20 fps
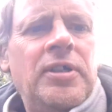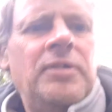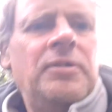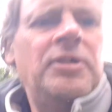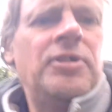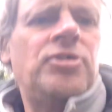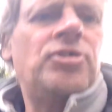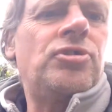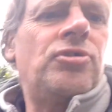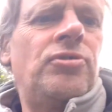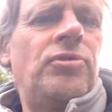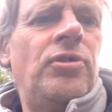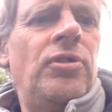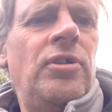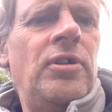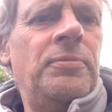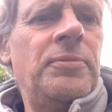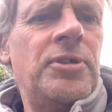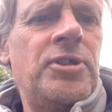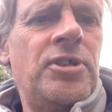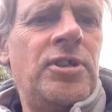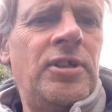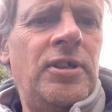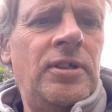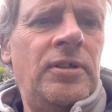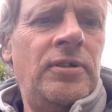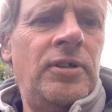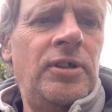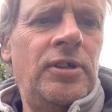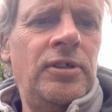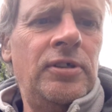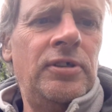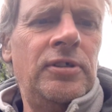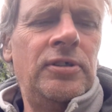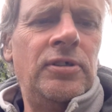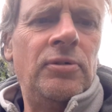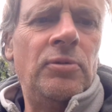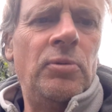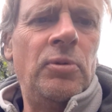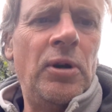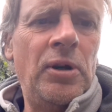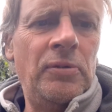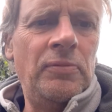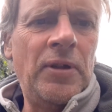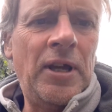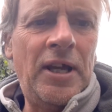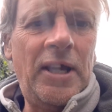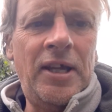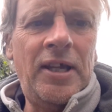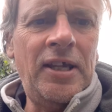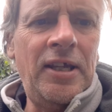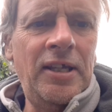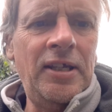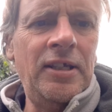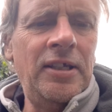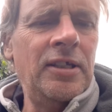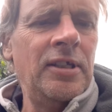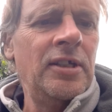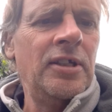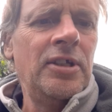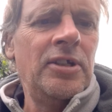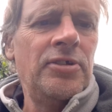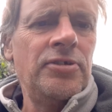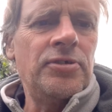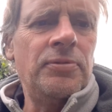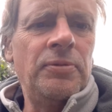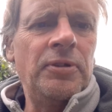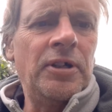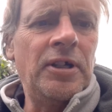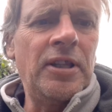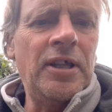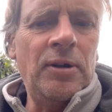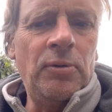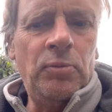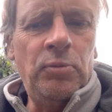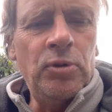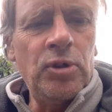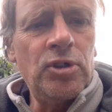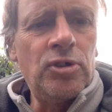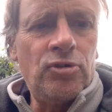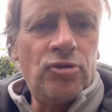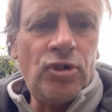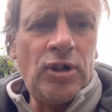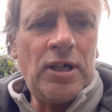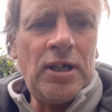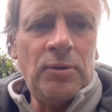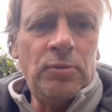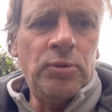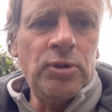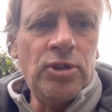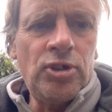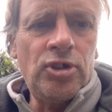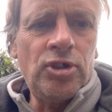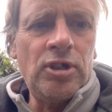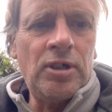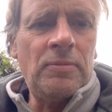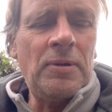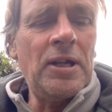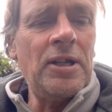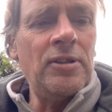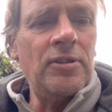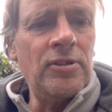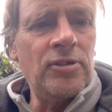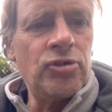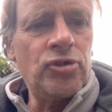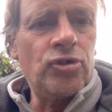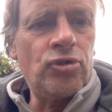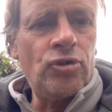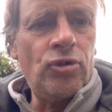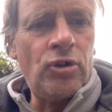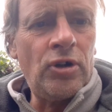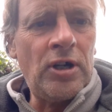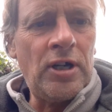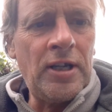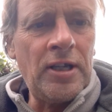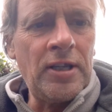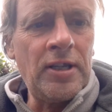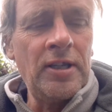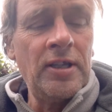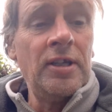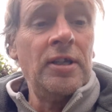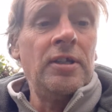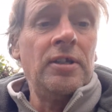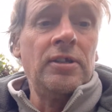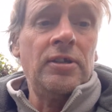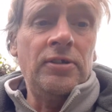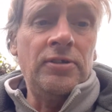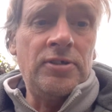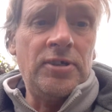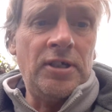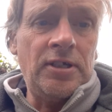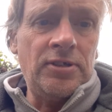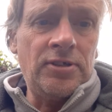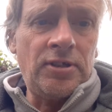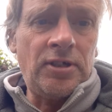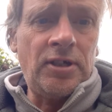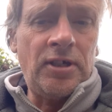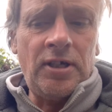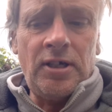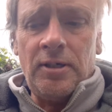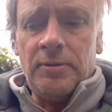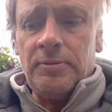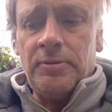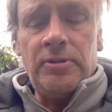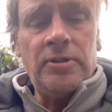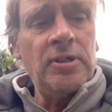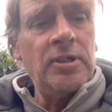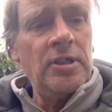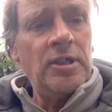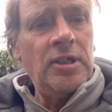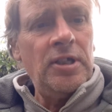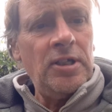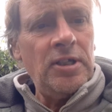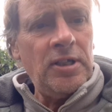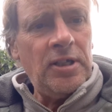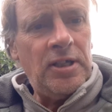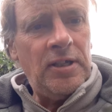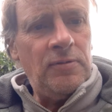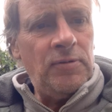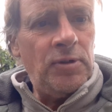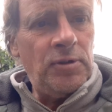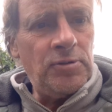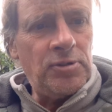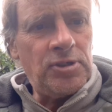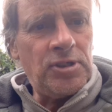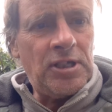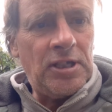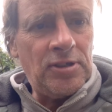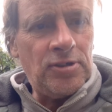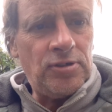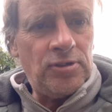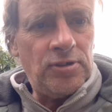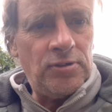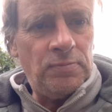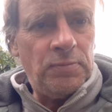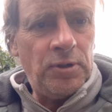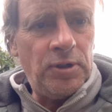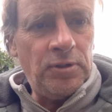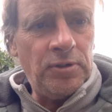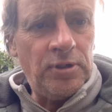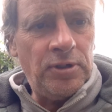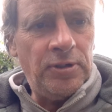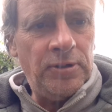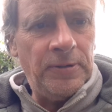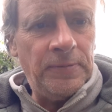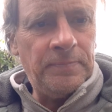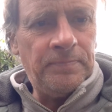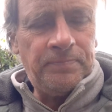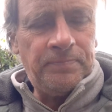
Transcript: straw material or hay, something like that, dry wood chip, anything that's dry, contains carbon, keep those textures broken up.